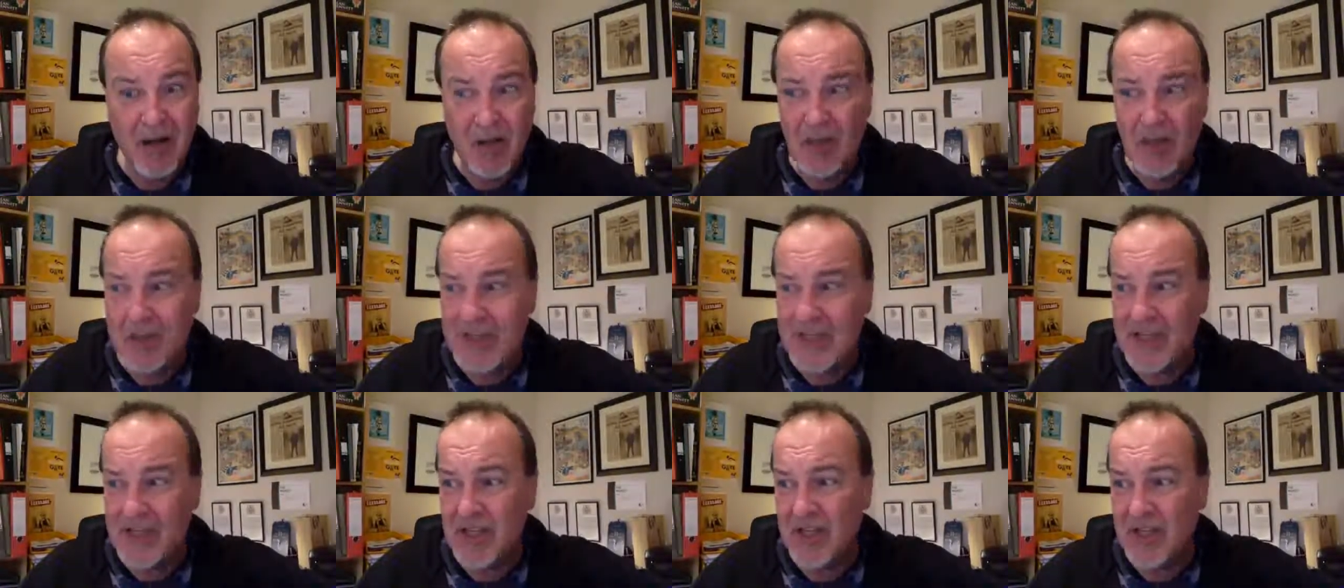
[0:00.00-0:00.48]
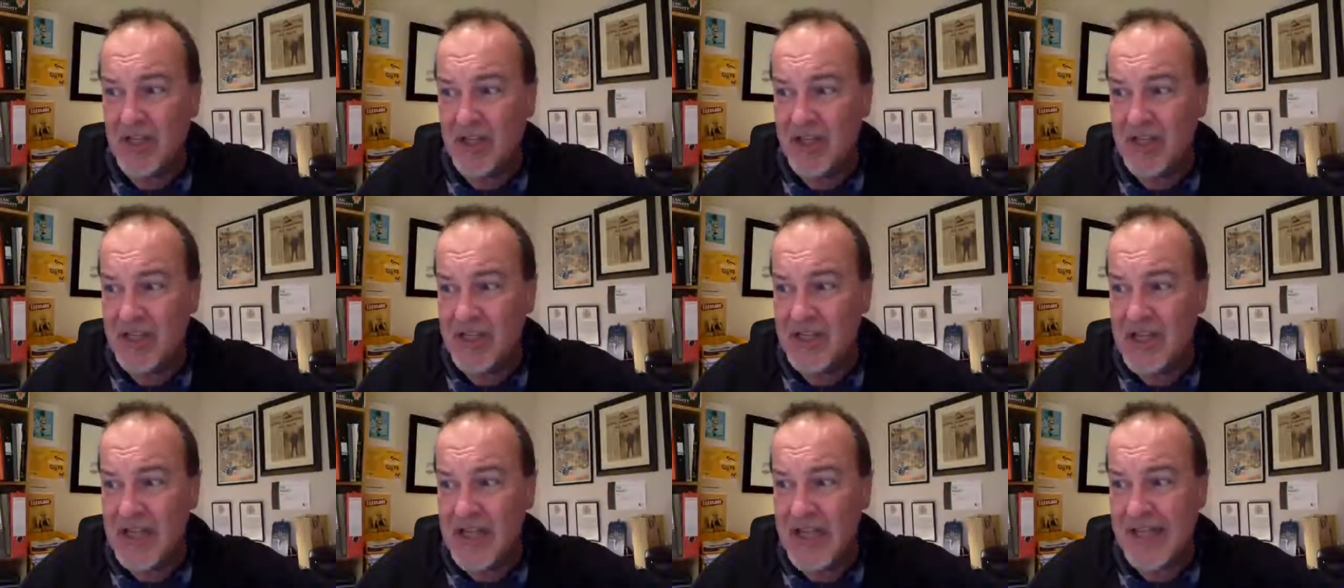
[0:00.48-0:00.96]
which
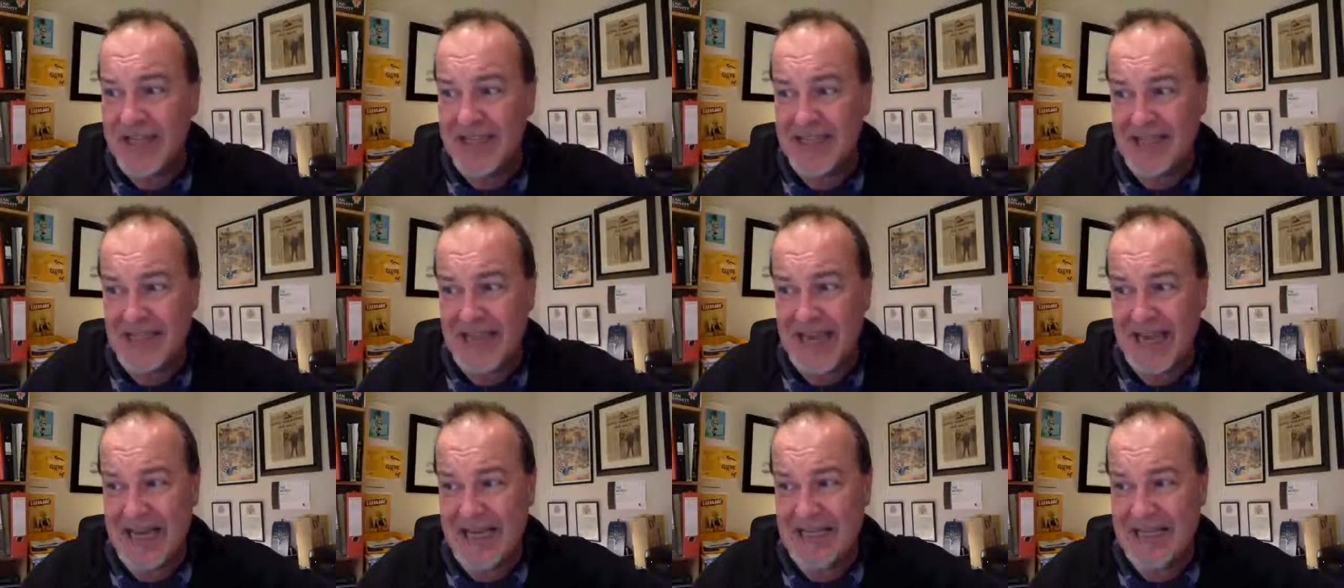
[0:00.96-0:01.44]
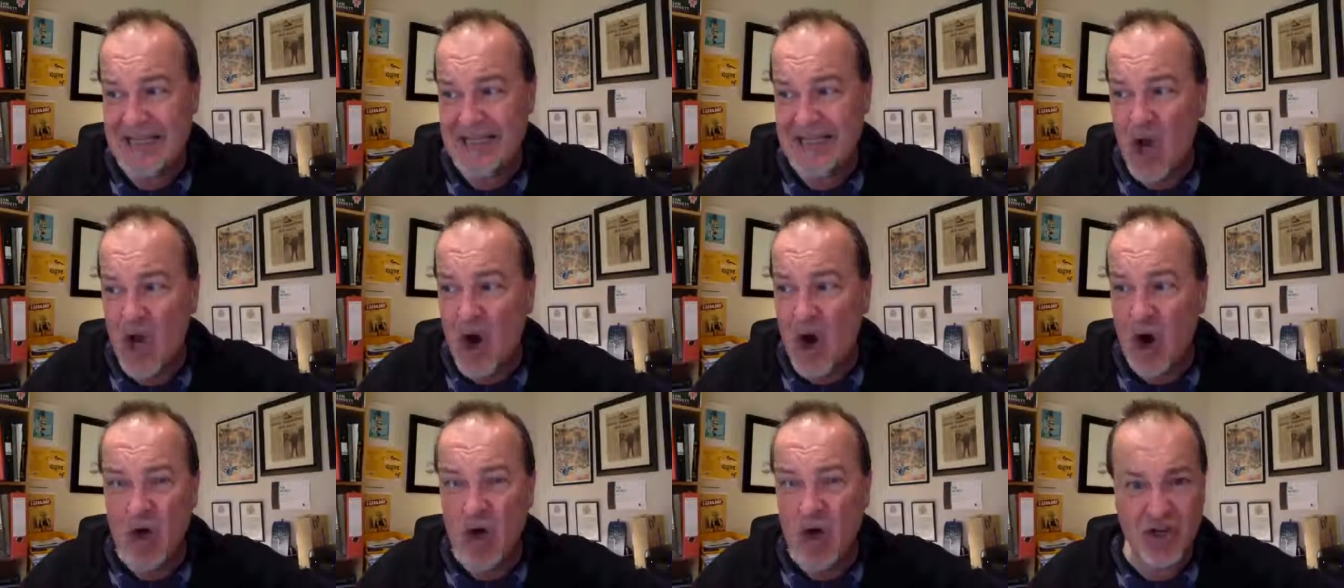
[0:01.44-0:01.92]
included a slice
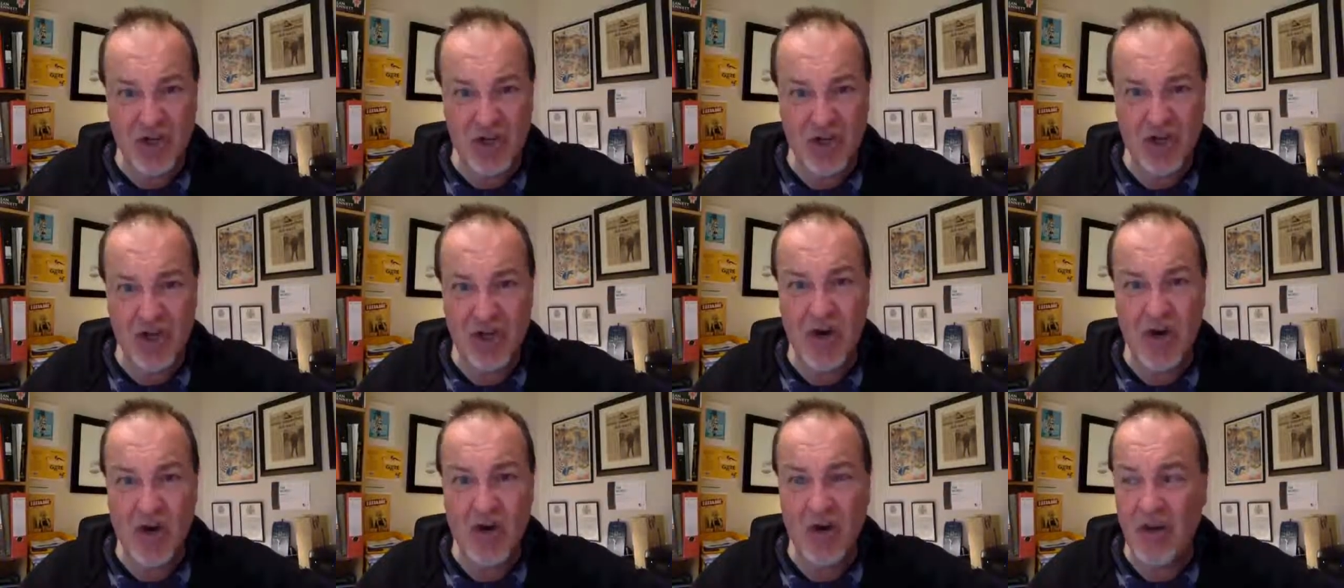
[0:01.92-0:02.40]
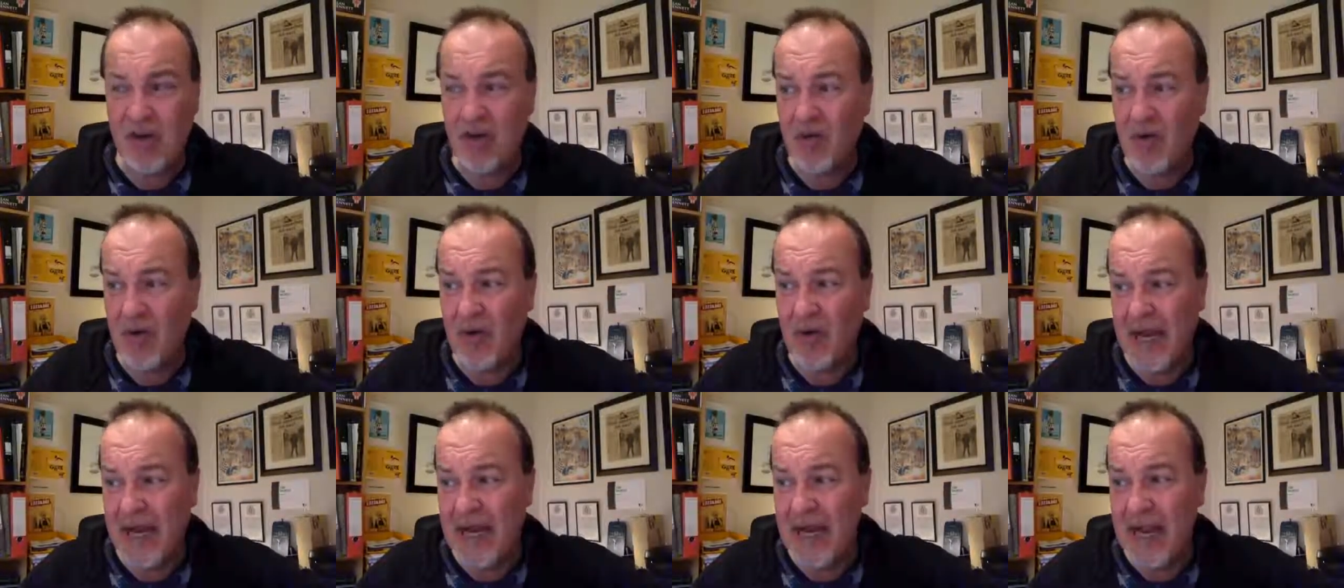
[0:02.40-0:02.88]
or two or
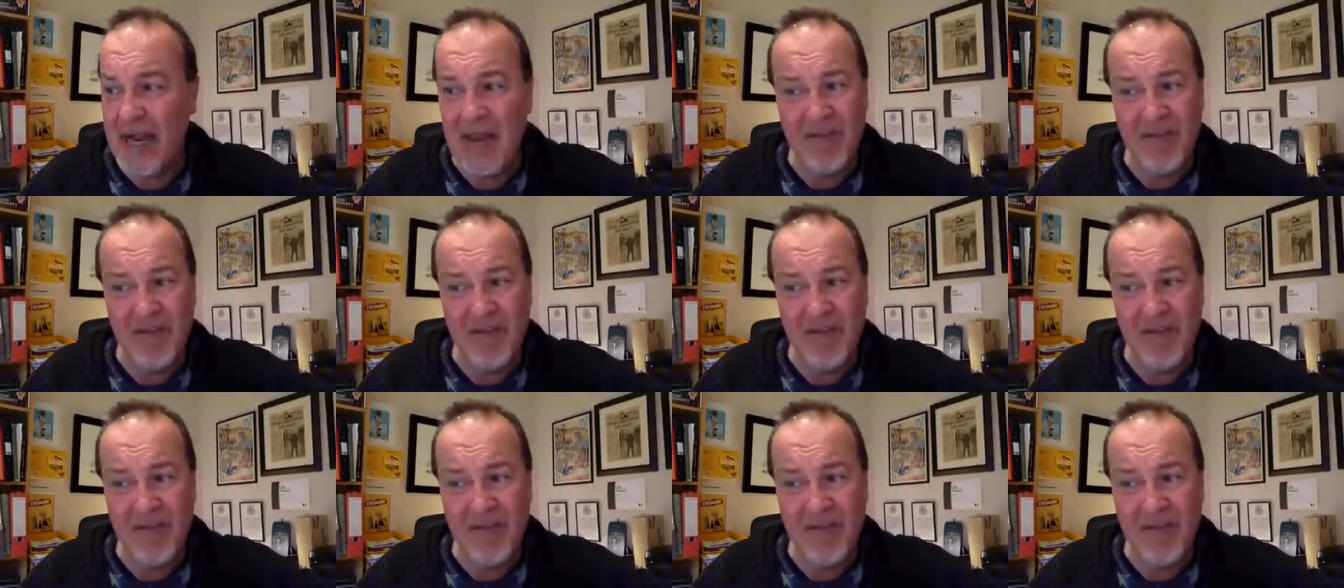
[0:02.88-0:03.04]
three